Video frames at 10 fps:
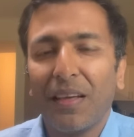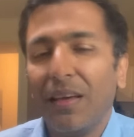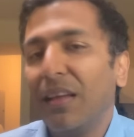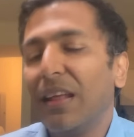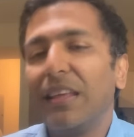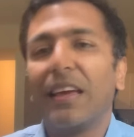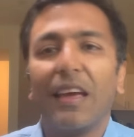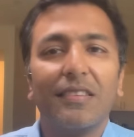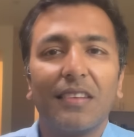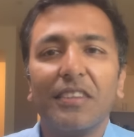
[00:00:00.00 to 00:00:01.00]
In any
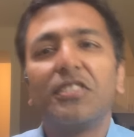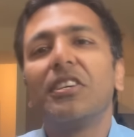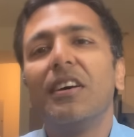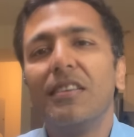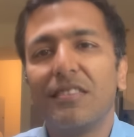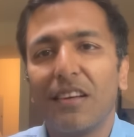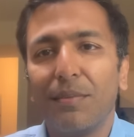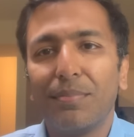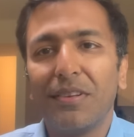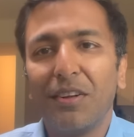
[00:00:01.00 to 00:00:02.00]
case, I turned up
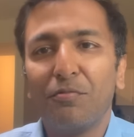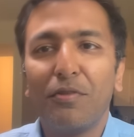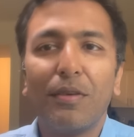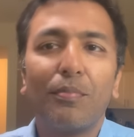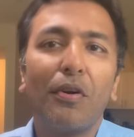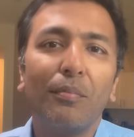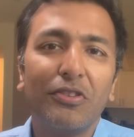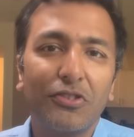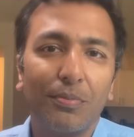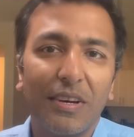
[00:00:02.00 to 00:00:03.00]
with a promise
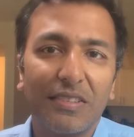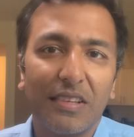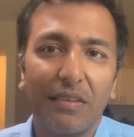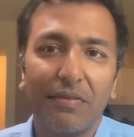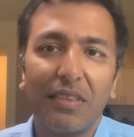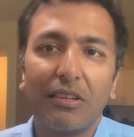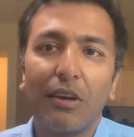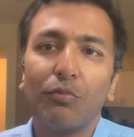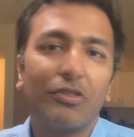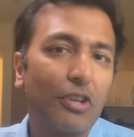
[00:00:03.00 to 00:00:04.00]
to myself that I
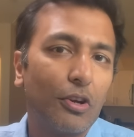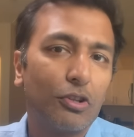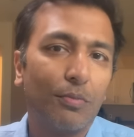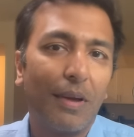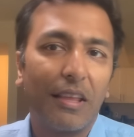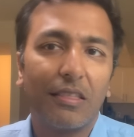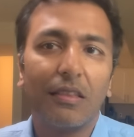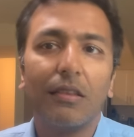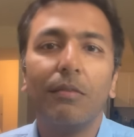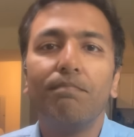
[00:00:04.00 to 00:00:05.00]
was going to make
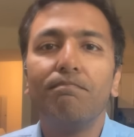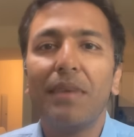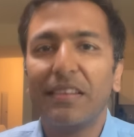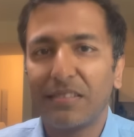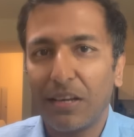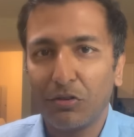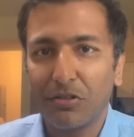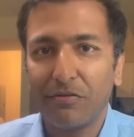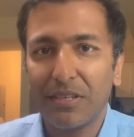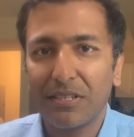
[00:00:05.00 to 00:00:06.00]
the best out
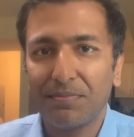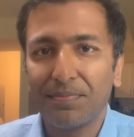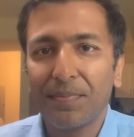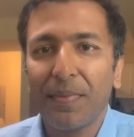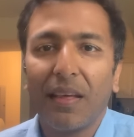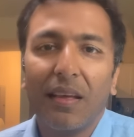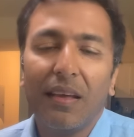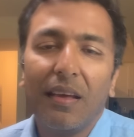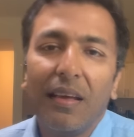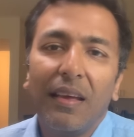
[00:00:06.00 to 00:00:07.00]
of it.
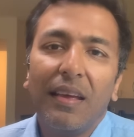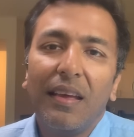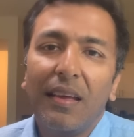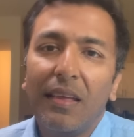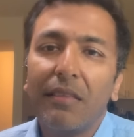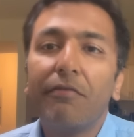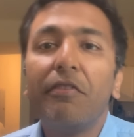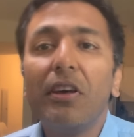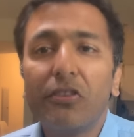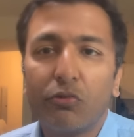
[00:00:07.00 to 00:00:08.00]
In the
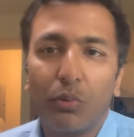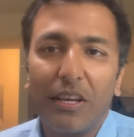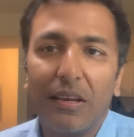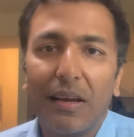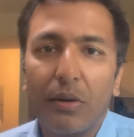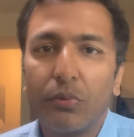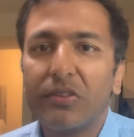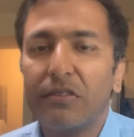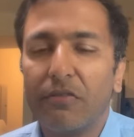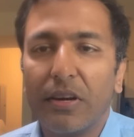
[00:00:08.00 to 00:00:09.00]
first week, I was
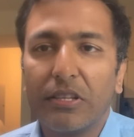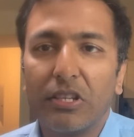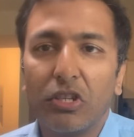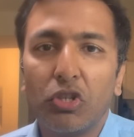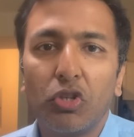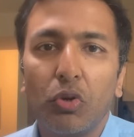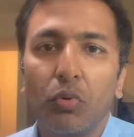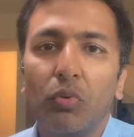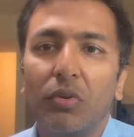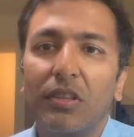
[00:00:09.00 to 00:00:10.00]
invited
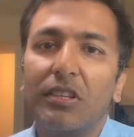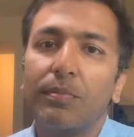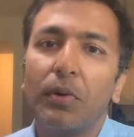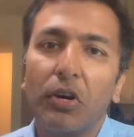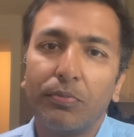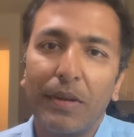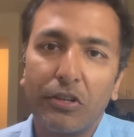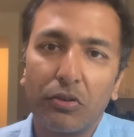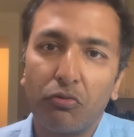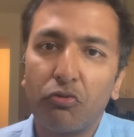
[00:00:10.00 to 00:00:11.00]
to the
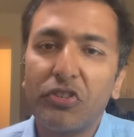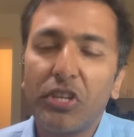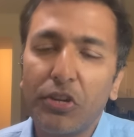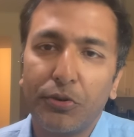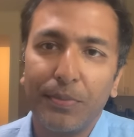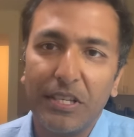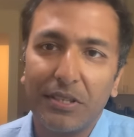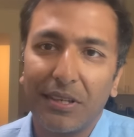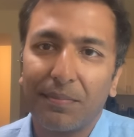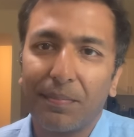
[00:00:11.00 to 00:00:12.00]
departmental research meeting.